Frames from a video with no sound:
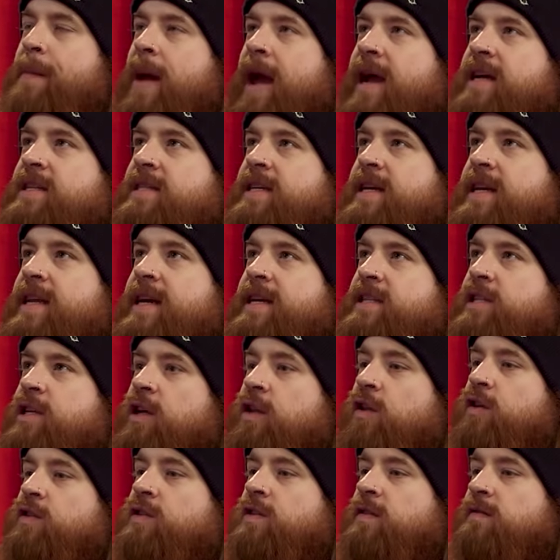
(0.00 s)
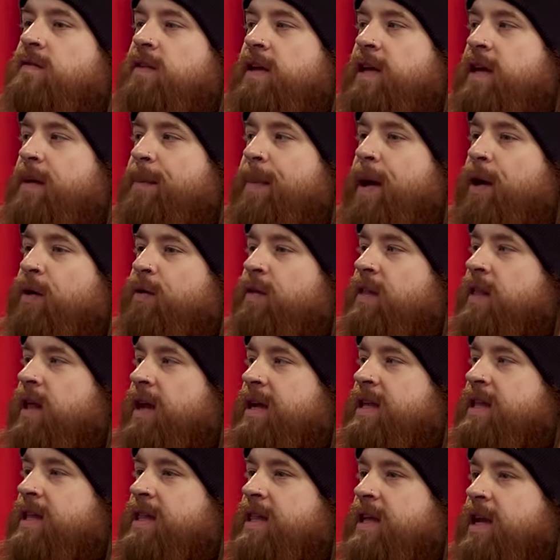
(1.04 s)
magazine exclusively about
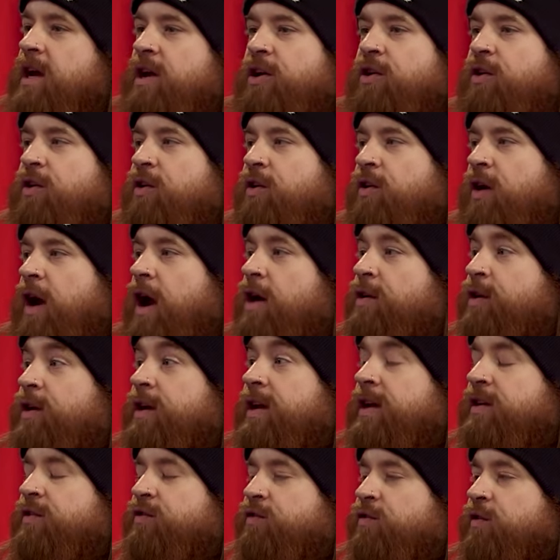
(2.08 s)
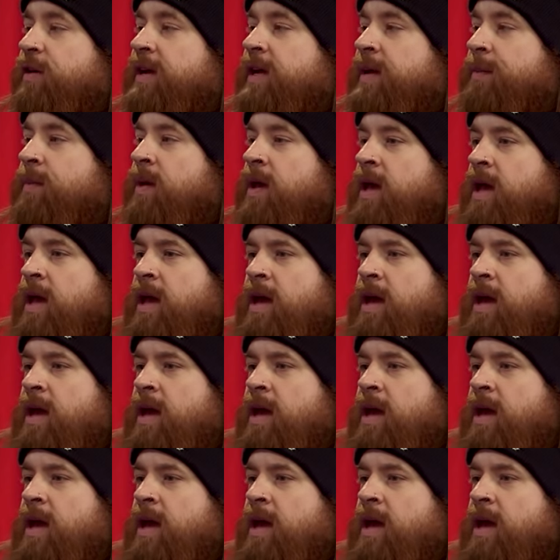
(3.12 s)
like the underground and extreme